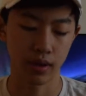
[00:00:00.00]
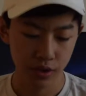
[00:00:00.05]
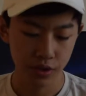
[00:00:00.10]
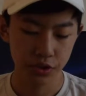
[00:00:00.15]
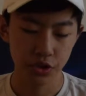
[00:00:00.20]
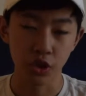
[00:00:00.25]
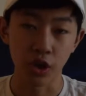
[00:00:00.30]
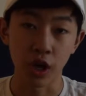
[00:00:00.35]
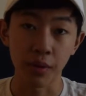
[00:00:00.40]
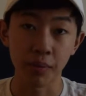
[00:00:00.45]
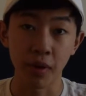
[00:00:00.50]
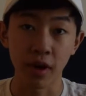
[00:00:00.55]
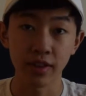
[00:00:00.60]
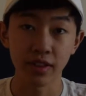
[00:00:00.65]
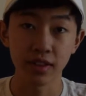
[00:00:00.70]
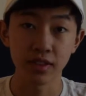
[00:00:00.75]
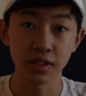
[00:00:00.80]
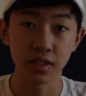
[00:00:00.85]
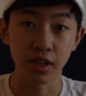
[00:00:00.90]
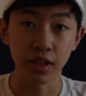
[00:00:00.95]
So I bought
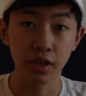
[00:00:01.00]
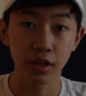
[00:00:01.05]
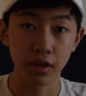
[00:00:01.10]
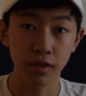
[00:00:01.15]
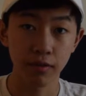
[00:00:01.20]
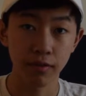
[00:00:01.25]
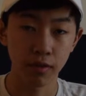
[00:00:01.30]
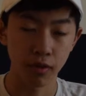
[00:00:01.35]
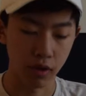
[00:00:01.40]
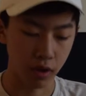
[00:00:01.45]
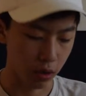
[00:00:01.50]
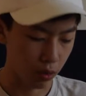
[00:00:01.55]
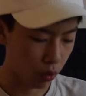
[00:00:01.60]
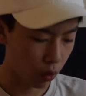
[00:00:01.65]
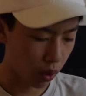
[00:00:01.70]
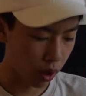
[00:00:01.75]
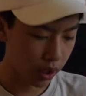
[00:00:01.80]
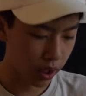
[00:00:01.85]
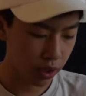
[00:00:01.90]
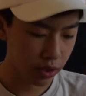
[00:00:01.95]
the sneaker for
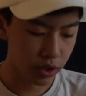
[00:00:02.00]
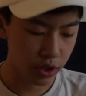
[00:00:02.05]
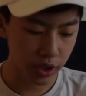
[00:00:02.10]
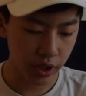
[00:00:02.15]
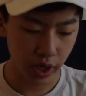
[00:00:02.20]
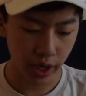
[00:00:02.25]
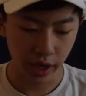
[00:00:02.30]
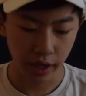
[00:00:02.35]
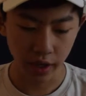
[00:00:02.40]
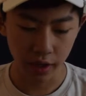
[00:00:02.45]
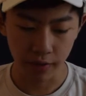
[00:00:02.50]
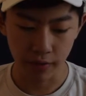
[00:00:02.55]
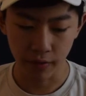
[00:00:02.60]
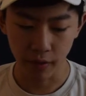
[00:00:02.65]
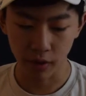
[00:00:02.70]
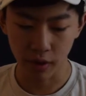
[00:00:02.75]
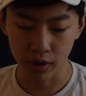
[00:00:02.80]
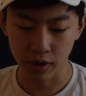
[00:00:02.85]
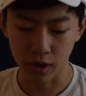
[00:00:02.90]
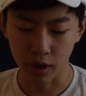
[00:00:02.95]

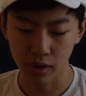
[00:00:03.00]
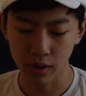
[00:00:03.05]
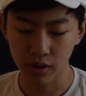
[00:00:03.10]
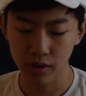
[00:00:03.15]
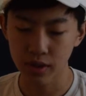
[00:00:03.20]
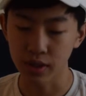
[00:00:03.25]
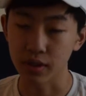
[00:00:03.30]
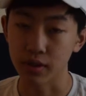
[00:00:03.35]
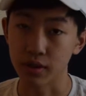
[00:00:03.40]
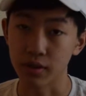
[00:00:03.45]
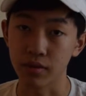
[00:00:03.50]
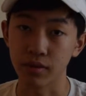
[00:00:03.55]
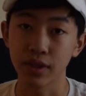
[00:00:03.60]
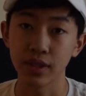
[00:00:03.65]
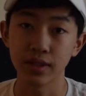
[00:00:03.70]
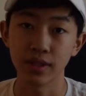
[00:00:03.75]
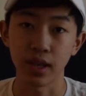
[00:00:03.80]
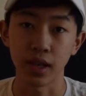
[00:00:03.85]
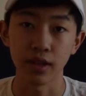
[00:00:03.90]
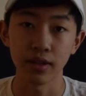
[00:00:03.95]

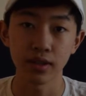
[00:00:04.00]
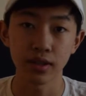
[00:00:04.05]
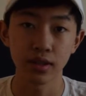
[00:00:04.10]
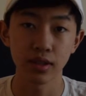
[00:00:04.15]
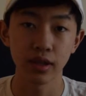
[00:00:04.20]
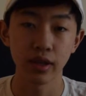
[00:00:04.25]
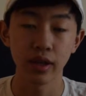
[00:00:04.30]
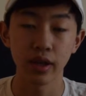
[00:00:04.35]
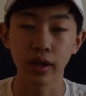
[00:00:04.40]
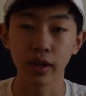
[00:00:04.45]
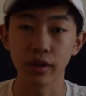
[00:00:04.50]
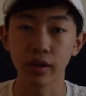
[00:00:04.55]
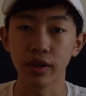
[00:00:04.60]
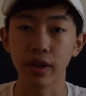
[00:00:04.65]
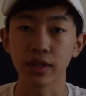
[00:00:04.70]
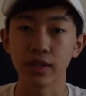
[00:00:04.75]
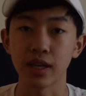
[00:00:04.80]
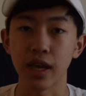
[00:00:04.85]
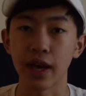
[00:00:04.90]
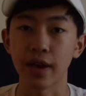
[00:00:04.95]
$184.03,
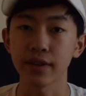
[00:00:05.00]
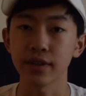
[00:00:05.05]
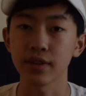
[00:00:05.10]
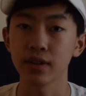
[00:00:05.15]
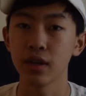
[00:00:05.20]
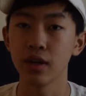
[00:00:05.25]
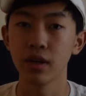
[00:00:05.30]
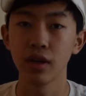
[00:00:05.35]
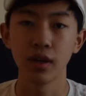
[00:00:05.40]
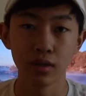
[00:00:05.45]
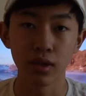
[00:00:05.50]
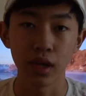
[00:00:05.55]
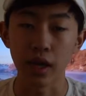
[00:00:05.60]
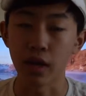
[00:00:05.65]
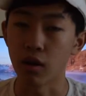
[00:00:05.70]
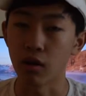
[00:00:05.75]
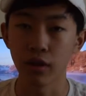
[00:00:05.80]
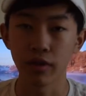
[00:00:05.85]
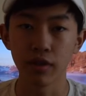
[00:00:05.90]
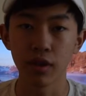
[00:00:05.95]
including tax, and
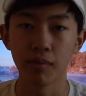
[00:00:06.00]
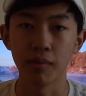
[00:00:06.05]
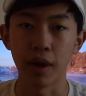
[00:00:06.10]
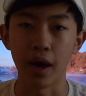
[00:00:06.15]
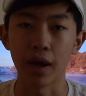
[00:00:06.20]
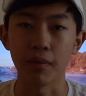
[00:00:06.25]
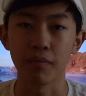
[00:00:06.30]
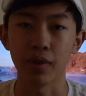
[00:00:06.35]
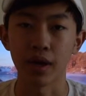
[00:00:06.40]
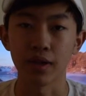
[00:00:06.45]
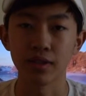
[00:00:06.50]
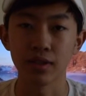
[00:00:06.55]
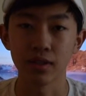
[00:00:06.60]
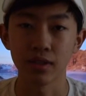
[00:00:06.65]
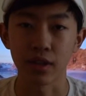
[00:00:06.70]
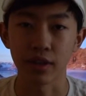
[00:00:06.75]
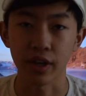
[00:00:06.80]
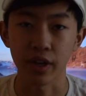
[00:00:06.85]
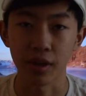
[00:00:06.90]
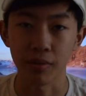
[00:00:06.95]
all of the buy prices
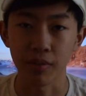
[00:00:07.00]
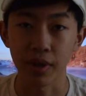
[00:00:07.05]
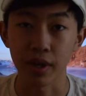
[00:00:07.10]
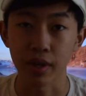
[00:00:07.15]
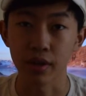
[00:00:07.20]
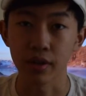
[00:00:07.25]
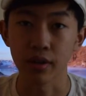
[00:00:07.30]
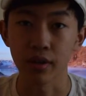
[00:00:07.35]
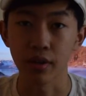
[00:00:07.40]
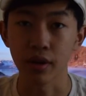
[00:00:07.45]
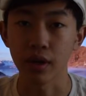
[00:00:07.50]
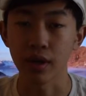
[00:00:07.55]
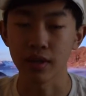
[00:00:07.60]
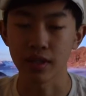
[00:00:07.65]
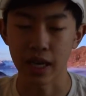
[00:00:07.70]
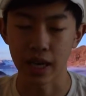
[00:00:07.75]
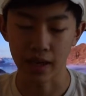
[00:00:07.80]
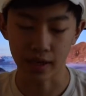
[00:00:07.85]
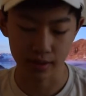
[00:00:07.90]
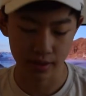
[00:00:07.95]
are going to be including
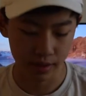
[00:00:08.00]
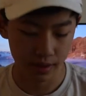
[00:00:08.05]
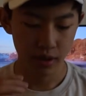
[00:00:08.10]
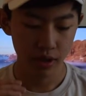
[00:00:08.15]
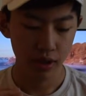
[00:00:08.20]
tax.